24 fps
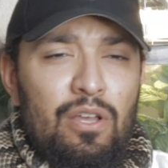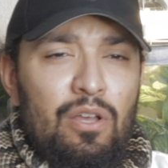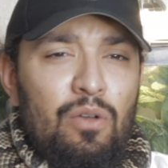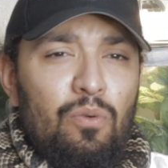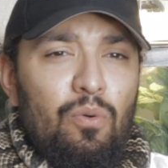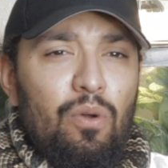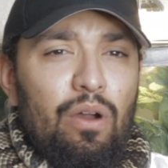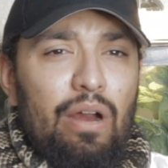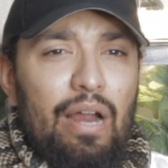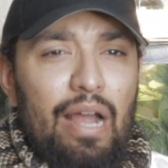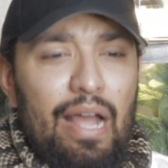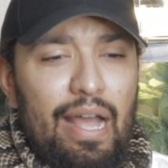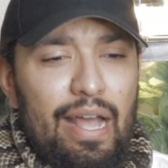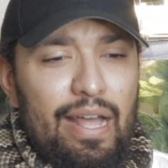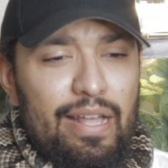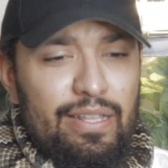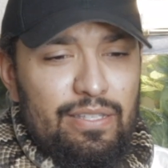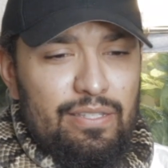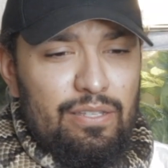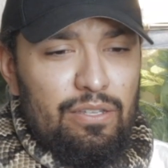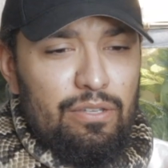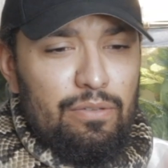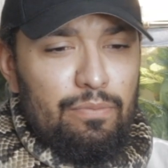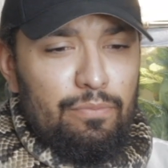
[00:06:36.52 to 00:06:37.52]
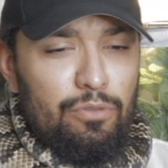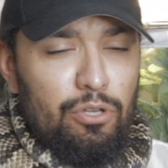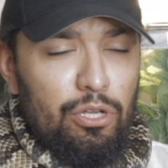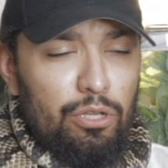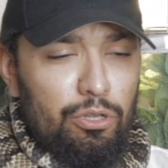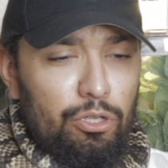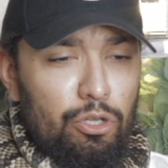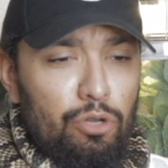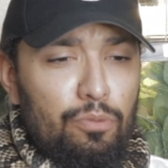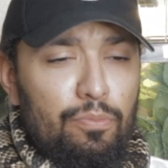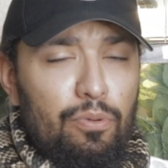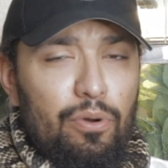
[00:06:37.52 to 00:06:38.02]
whereas
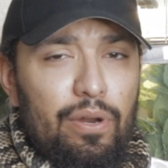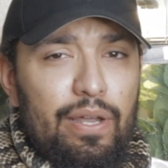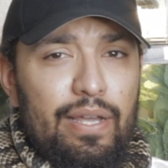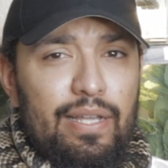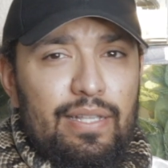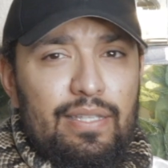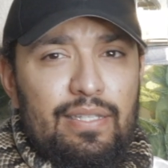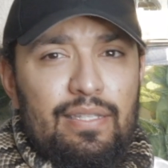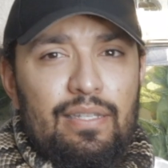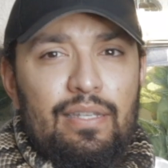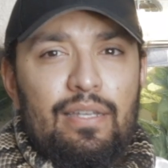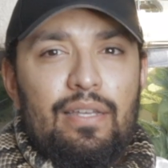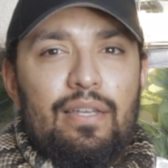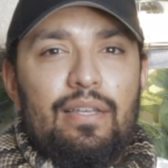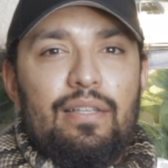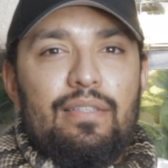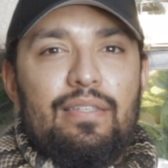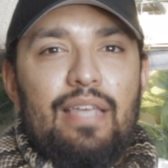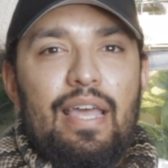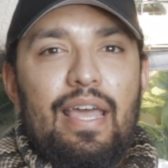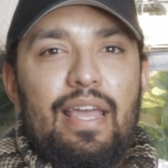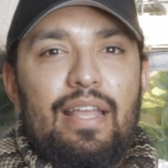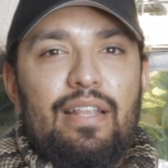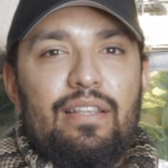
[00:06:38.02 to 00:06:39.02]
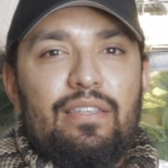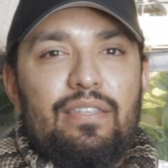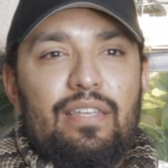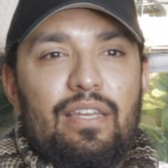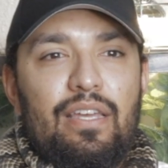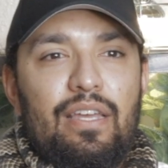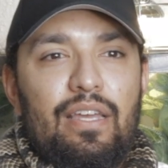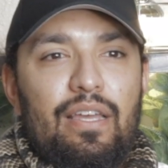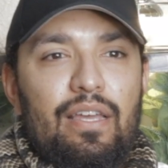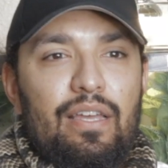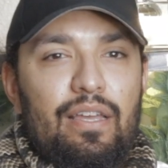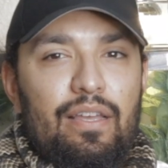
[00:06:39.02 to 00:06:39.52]
colubrids tend
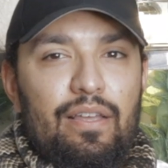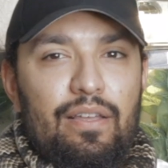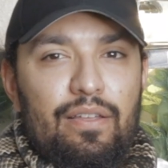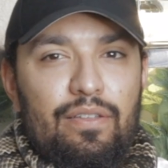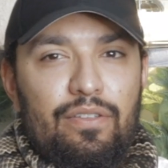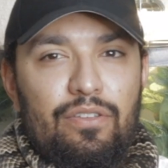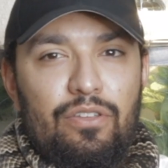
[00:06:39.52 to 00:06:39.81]
to,